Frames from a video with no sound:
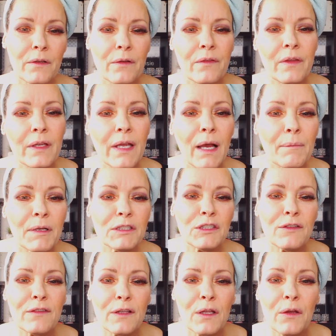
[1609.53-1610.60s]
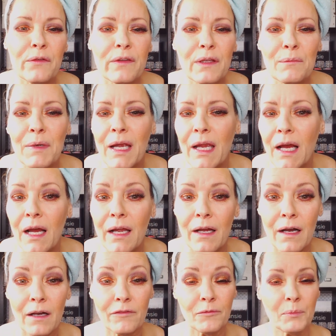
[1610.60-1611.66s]
Do you see how much it's closing my
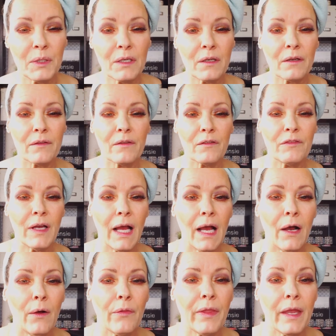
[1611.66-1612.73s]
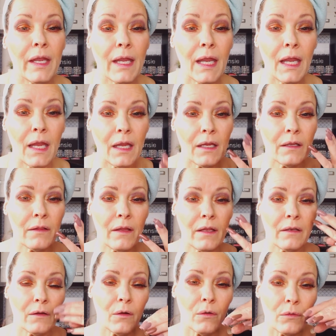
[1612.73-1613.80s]
eye off because of how they hang?
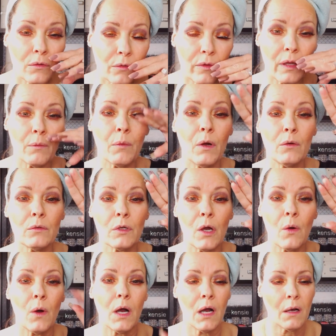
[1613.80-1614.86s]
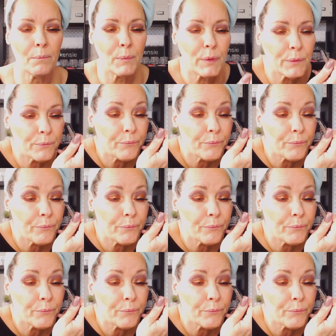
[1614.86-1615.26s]
They won't go up.